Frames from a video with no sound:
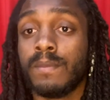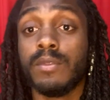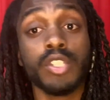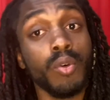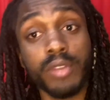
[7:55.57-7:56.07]

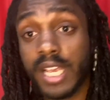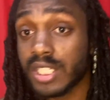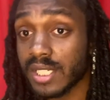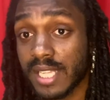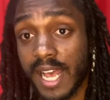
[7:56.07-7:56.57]
So that's
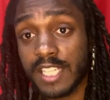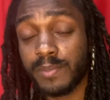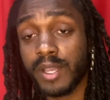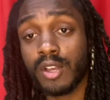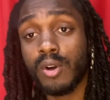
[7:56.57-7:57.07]
just how it's
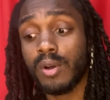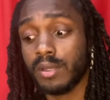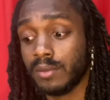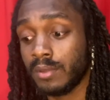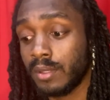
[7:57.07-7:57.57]
been
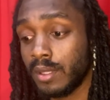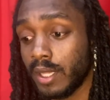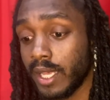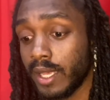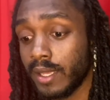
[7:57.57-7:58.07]
going.
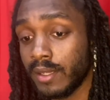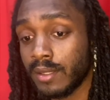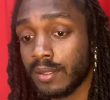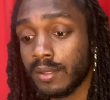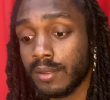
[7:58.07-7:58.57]
And
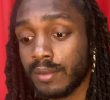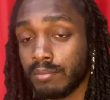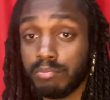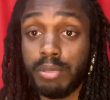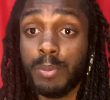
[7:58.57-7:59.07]

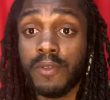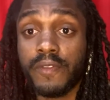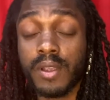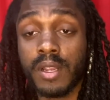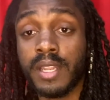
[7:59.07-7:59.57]
people
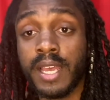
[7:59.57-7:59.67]
fearing